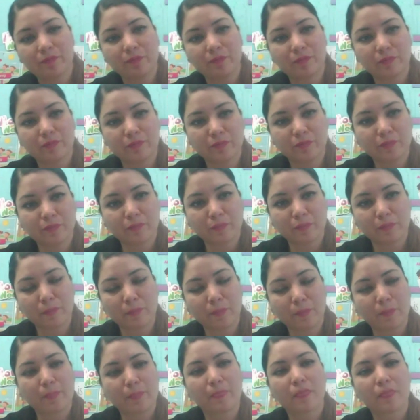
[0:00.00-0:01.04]

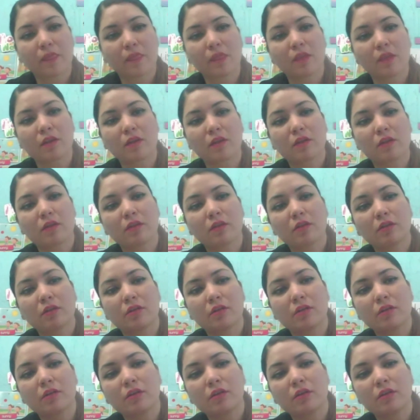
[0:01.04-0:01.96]
No one is speaking in this clip.